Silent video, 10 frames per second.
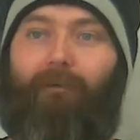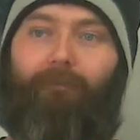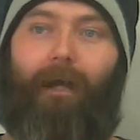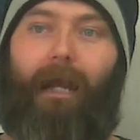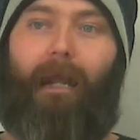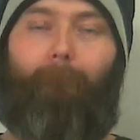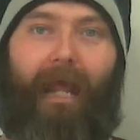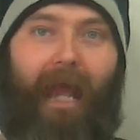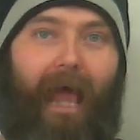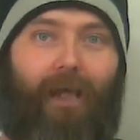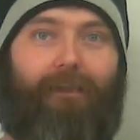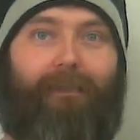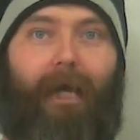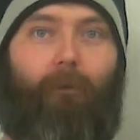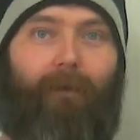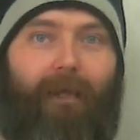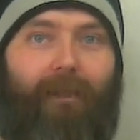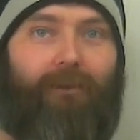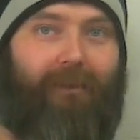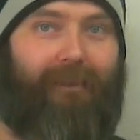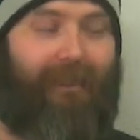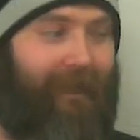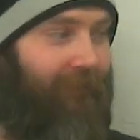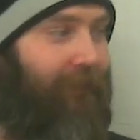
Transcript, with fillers: for anybody else that would be interested in